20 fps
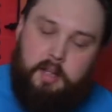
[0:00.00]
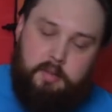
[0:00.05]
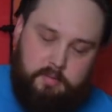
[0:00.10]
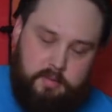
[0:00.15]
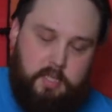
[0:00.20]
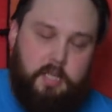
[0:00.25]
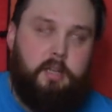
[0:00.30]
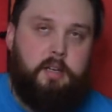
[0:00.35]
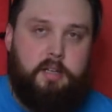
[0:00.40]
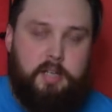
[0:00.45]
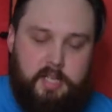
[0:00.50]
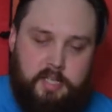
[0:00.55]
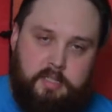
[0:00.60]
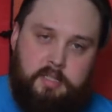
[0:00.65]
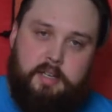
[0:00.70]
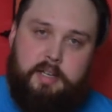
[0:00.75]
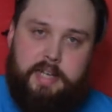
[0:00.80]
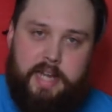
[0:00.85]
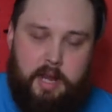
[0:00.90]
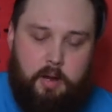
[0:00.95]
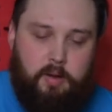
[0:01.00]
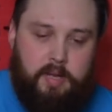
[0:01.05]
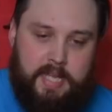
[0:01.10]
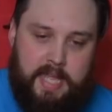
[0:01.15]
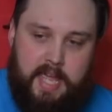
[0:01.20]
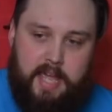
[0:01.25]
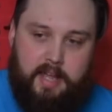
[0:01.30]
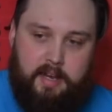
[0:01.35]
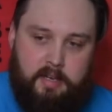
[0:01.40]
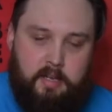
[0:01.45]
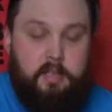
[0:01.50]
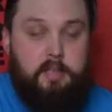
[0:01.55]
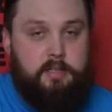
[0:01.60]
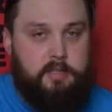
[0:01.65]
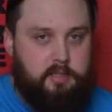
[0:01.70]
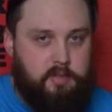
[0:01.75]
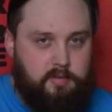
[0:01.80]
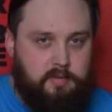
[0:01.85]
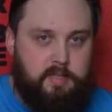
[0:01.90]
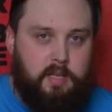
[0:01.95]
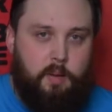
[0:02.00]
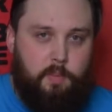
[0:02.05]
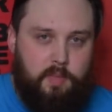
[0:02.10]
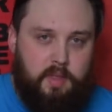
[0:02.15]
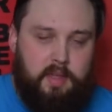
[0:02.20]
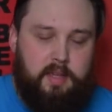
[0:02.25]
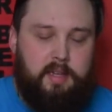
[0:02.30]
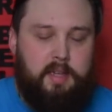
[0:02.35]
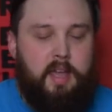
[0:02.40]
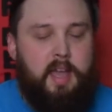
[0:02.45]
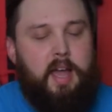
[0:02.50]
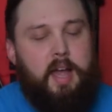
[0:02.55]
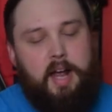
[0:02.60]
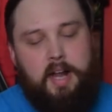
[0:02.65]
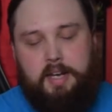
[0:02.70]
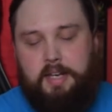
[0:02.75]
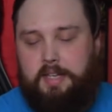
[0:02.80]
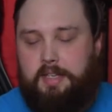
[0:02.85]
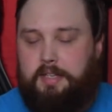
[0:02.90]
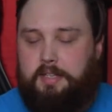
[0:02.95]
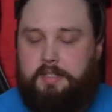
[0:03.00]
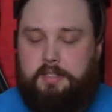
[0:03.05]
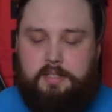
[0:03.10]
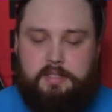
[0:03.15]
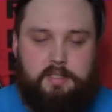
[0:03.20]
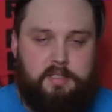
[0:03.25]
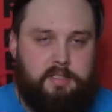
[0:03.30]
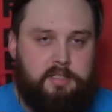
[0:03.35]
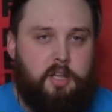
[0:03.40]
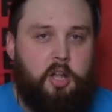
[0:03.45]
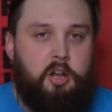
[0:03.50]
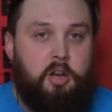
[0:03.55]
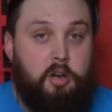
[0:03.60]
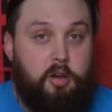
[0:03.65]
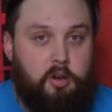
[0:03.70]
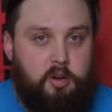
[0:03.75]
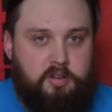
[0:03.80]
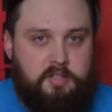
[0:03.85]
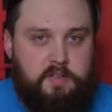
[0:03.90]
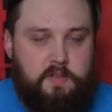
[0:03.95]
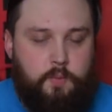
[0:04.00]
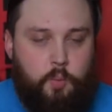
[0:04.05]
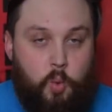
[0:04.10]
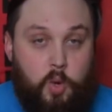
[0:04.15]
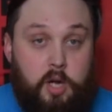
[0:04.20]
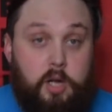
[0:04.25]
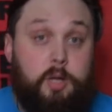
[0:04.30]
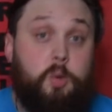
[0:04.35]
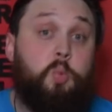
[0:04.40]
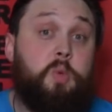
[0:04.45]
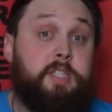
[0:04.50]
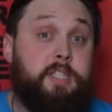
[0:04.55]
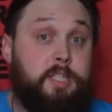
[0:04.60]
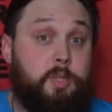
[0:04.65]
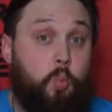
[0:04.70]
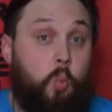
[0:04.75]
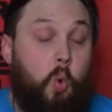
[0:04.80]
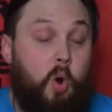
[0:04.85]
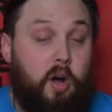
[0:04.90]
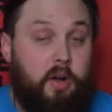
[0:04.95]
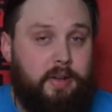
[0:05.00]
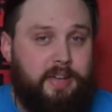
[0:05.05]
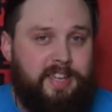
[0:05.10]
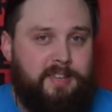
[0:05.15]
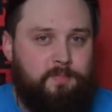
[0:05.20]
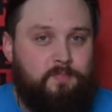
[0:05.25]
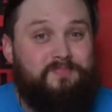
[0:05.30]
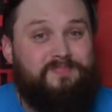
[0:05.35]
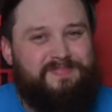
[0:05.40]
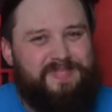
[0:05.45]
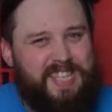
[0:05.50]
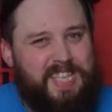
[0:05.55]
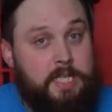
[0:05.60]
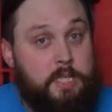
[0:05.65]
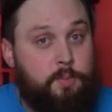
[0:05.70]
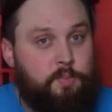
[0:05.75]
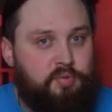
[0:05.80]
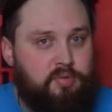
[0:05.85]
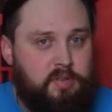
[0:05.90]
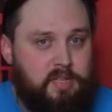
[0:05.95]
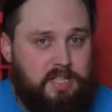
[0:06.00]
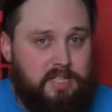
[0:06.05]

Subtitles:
turn it inside out again, do something, and it is just a lot of work, which is why it's pretty